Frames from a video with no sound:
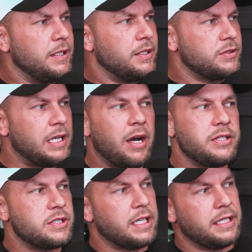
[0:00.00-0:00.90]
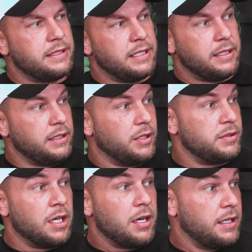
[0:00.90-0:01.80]
So now I just got to,
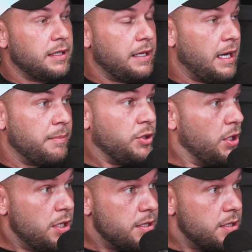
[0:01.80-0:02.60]
duck, and I'm good.